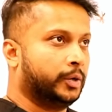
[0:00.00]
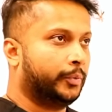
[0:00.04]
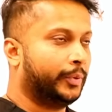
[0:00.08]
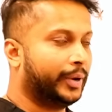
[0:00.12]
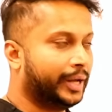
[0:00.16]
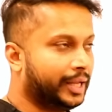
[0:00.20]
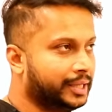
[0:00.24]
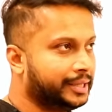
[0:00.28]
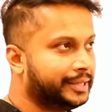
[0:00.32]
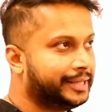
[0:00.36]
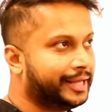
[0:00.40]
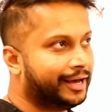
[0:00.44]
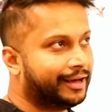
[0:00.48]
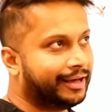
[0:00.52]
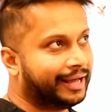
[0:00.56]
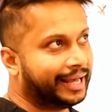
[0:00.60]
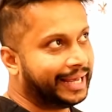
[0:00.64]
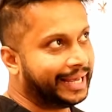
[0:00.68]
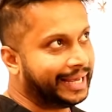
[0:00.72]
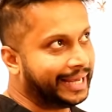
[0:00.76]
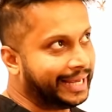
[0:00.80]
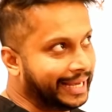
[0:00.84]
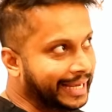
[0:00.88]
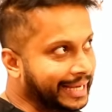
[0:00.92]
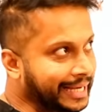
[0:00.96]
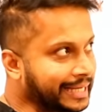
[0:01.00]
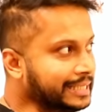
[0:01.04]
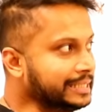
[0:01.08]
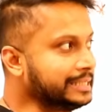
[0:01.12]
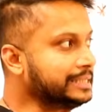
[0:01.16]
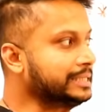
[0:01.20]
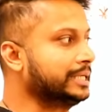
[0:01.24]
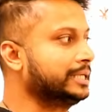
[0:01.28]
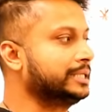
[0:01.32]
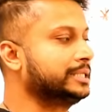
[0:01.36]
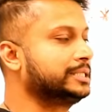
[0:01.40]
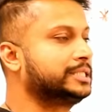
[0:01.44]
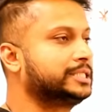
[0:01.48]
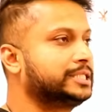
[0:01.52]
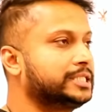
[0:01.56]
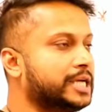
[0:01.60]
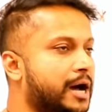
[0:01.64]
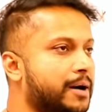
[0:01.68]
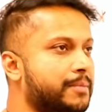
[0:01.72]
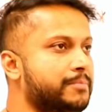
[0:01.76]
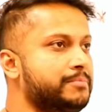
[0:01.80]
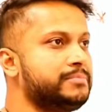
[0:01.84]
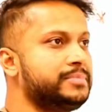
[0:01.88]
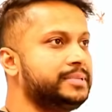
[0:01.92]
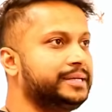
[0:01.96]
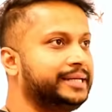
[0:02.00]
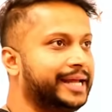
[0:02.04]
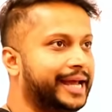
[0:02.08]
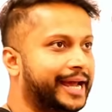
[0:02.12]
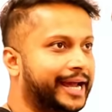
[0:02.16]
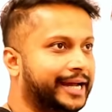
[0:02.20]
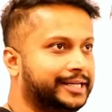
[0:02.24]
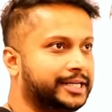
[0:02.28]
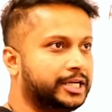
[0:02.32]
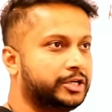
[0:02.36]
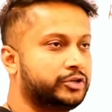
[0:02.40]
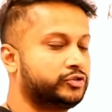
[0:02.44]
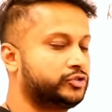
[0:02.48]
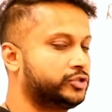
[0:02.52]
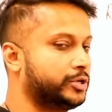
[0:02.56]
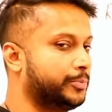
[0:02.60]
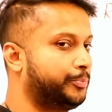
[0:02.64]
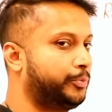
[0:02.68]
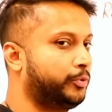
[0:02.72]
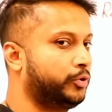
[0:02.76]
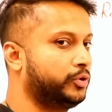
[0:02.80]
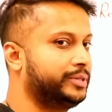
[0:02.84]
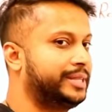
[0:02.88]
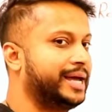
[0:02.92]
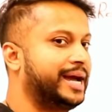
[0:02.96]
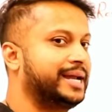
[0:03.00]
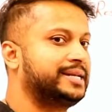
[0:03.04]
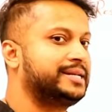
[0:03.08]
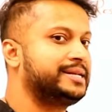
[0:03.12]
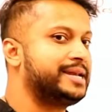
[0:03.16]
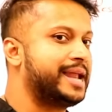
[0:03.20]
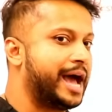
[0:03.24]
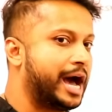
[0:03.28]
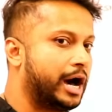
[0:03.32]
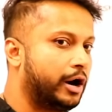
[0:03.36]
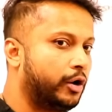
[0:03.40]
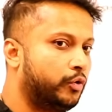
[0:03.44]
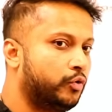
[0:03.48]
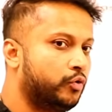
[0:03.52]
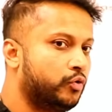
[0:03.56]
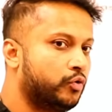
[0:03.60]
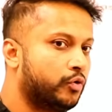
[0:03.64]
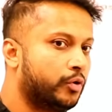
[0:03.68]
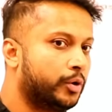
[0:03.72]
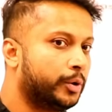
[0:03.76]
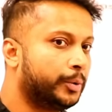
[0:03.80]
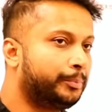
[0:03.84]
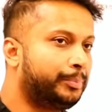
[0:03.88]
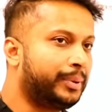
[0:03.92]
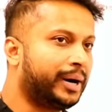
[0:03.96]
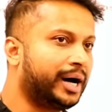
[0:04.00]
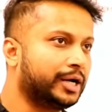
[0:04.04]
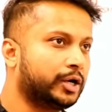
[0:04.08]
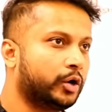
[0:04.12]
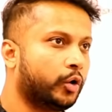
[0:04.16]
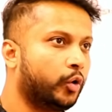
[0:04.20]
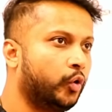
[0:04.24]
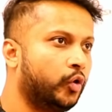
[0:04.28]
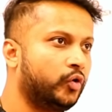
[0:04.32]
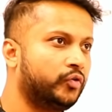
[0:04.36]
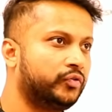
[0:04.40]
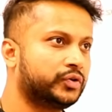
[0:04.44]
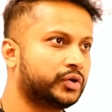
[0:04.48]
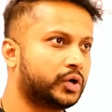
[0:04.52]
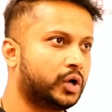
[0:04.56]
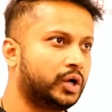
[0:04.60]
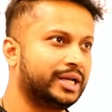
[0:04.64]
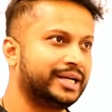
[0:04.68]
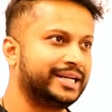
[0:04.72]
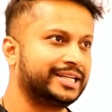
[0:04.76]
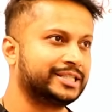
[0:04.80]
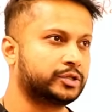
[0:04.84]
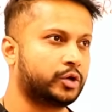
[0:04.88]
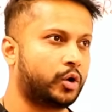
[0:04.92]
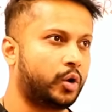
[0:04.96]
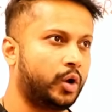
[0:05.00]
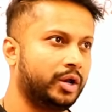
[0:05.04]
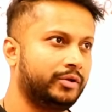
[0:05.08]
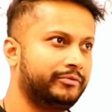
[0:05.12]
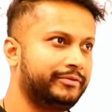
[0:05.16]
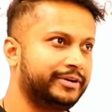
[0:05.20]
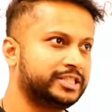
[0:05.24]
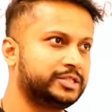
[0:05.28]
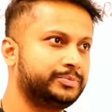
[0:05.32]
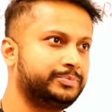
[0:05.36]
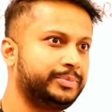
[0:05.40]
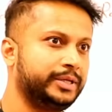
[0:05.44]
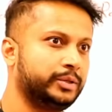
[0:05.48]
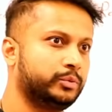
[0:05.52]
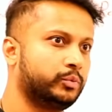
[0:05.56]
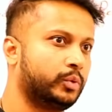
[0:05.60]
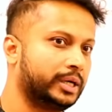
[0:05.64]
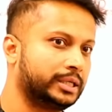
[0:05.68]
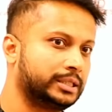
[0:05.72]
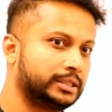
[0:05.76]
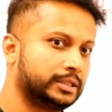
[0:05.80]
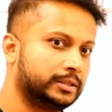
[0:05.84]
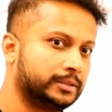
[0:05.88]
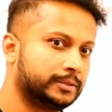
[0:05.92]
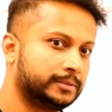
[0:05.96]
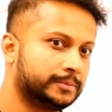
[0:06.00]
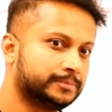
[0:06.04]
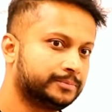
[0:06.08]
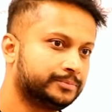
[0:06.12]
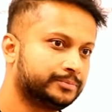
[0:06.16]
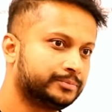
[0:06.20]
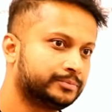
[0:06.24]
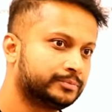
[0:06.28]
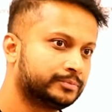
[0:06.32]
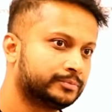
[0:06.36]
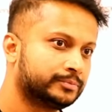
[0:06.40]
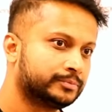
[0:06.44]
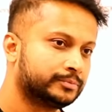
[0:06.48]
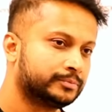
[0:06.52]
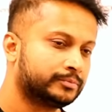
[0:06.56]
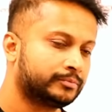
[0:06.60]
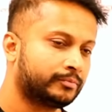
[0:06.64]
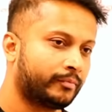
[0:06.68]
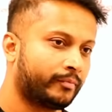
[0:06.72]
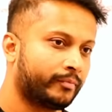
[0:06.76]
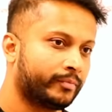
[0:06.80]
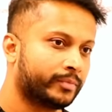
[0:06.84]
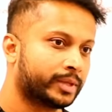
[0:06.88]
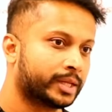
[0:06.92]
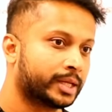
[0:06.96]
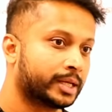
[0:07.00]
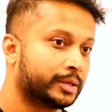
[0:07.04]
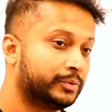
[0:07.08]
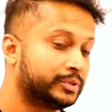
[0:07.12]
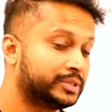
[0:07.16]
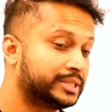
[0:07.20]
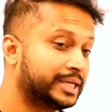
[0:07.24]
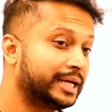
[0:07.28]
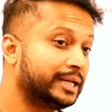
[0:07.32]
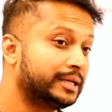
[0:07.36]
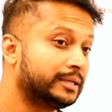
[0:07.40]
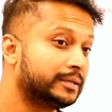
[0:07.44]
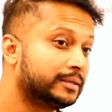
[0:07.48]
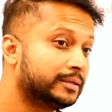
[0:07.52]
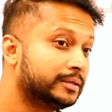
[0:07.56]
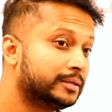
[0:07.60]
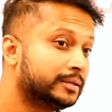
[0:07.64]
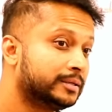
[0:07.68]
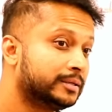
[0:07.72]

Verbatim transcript: Well, there is some data to support that now, but overall it has always been what? What's that?